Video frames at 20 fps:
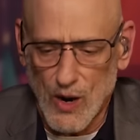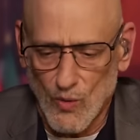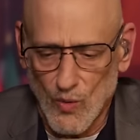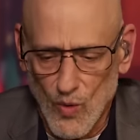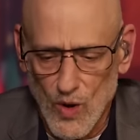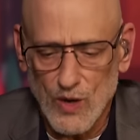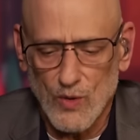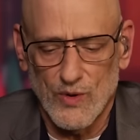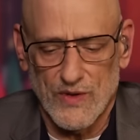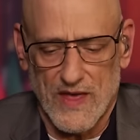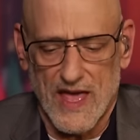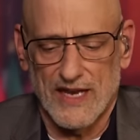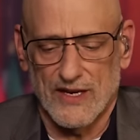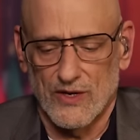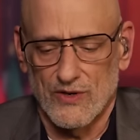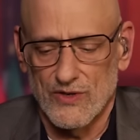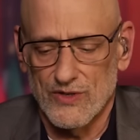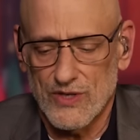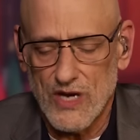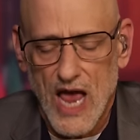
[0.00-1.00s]
I work with
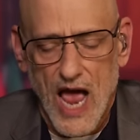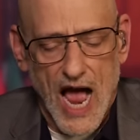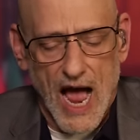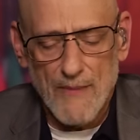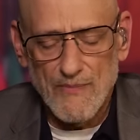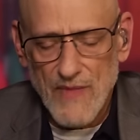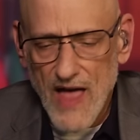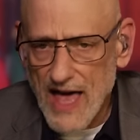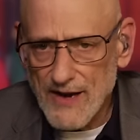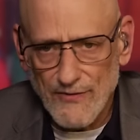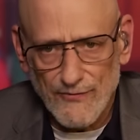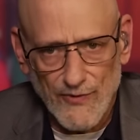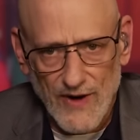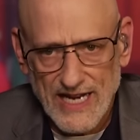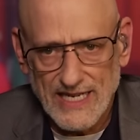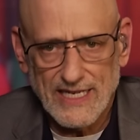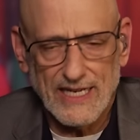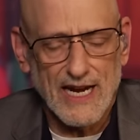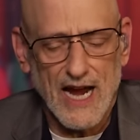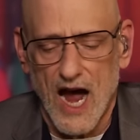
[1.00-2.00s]
editors. I'm not
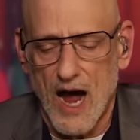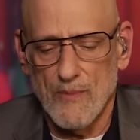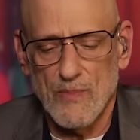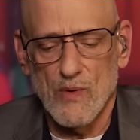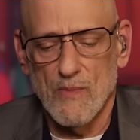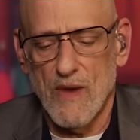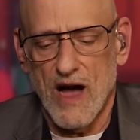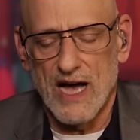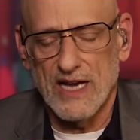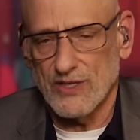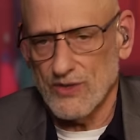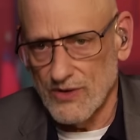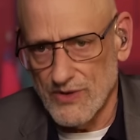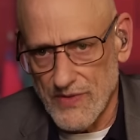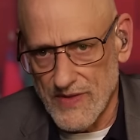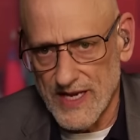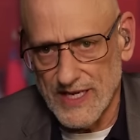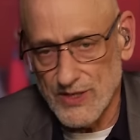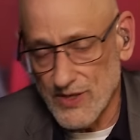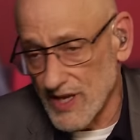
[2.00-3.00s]
afraid to compromise on
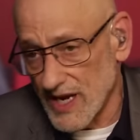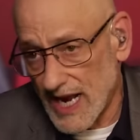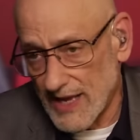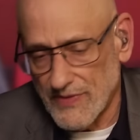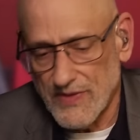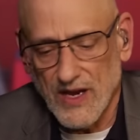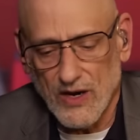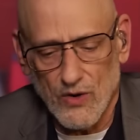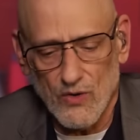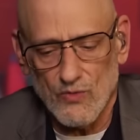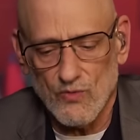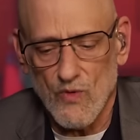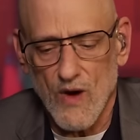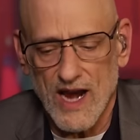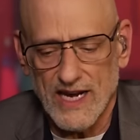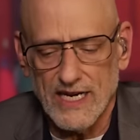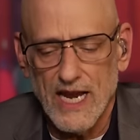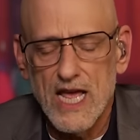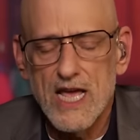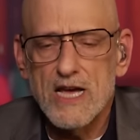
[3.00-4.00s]
things that I think are
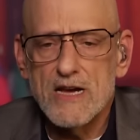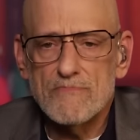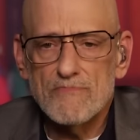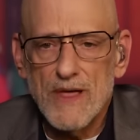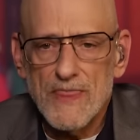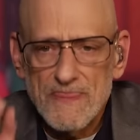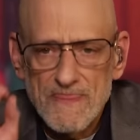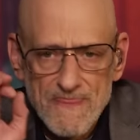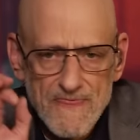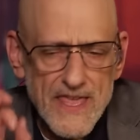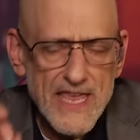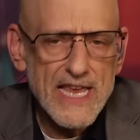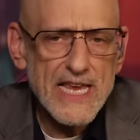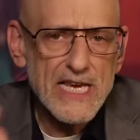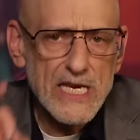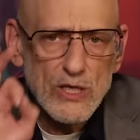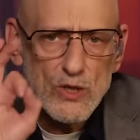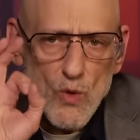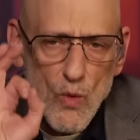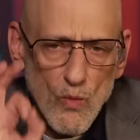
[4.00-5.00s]
right. But
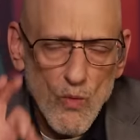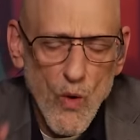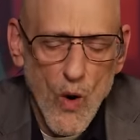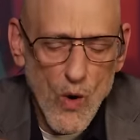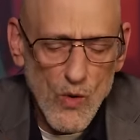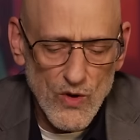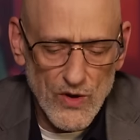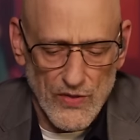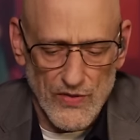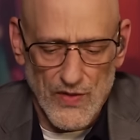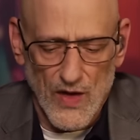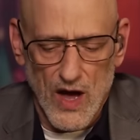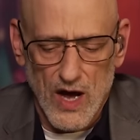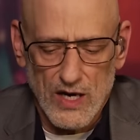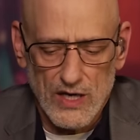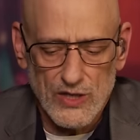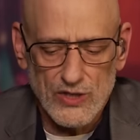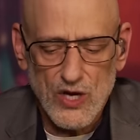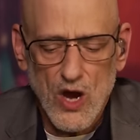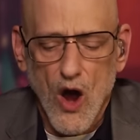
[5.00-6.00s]
these woke
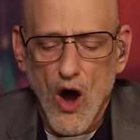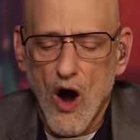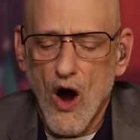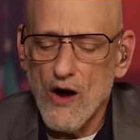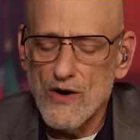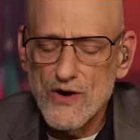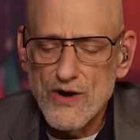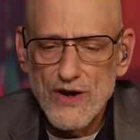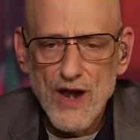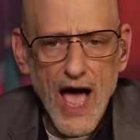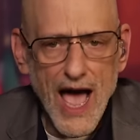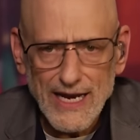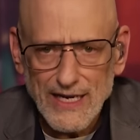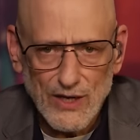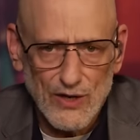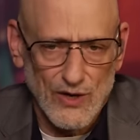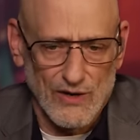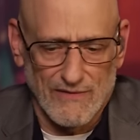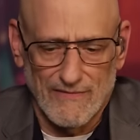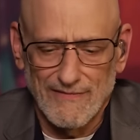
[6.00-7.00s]
thugs are
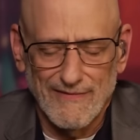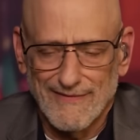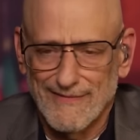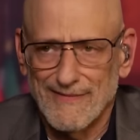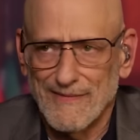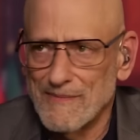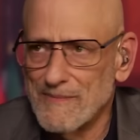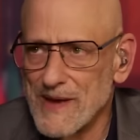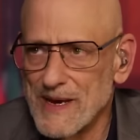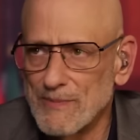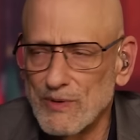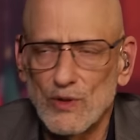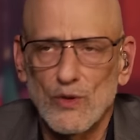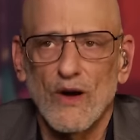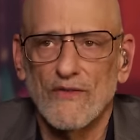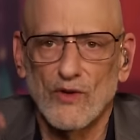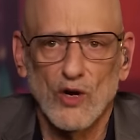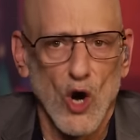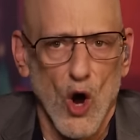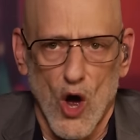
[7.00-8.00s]
not people
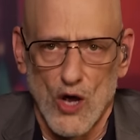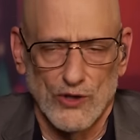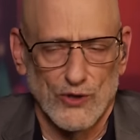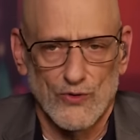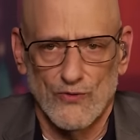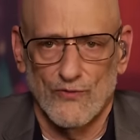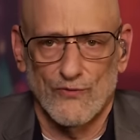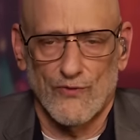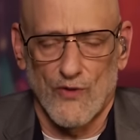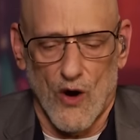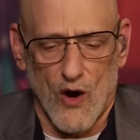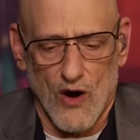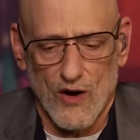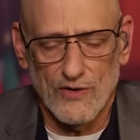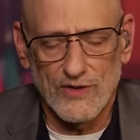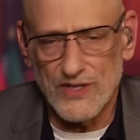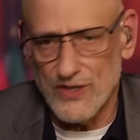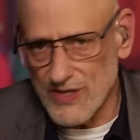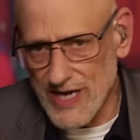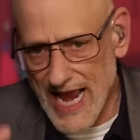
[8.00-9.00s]
who have gone too
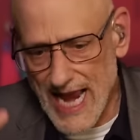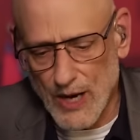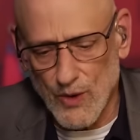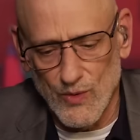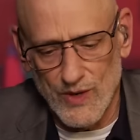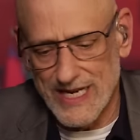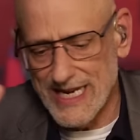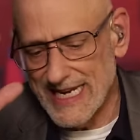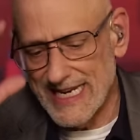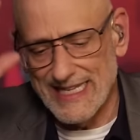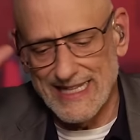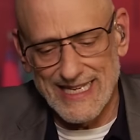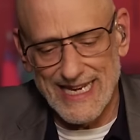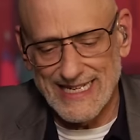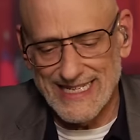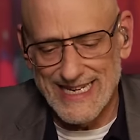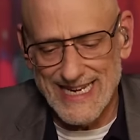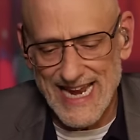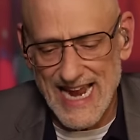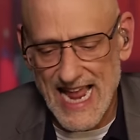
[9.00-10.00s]
far. This equity and
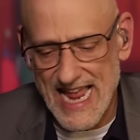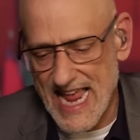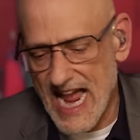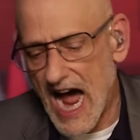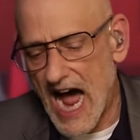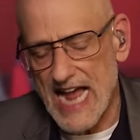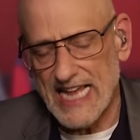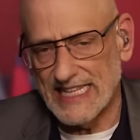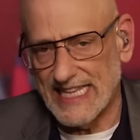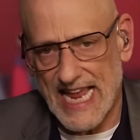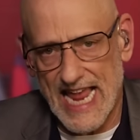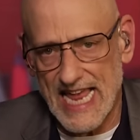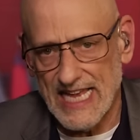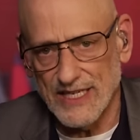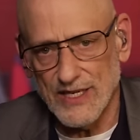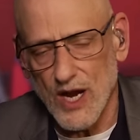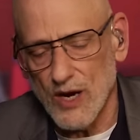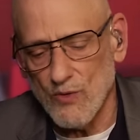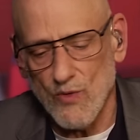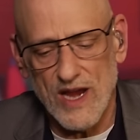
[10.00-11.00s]
the DAI and the
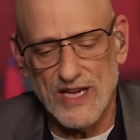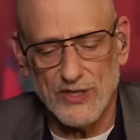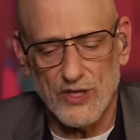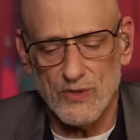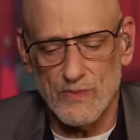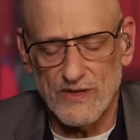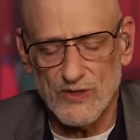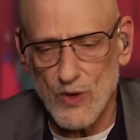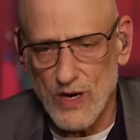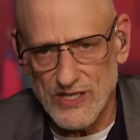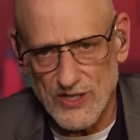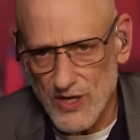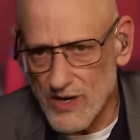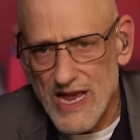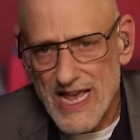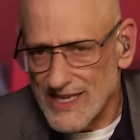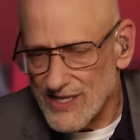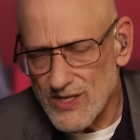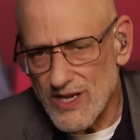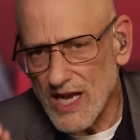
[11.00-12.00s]
anti-racism and
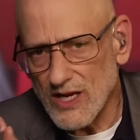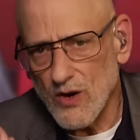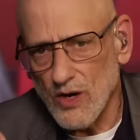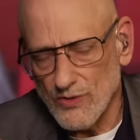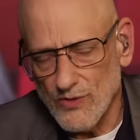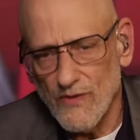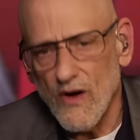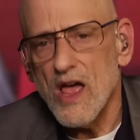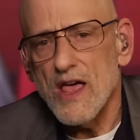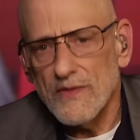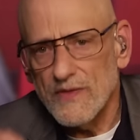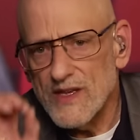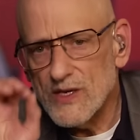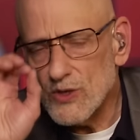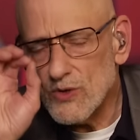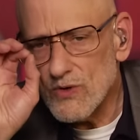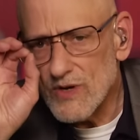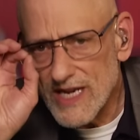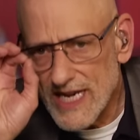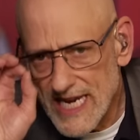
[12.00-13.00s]
transgender, it's not gone too far.
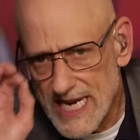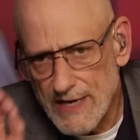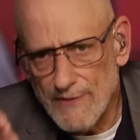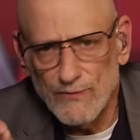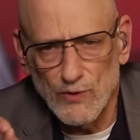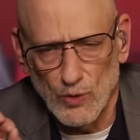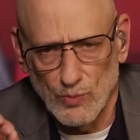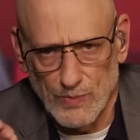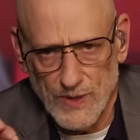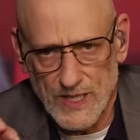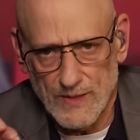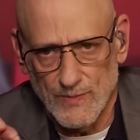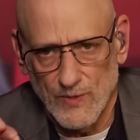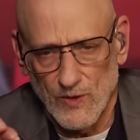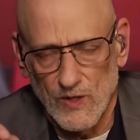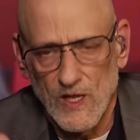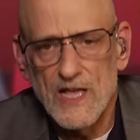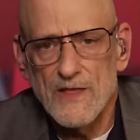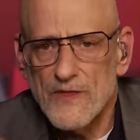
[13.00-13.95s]
These are evil people.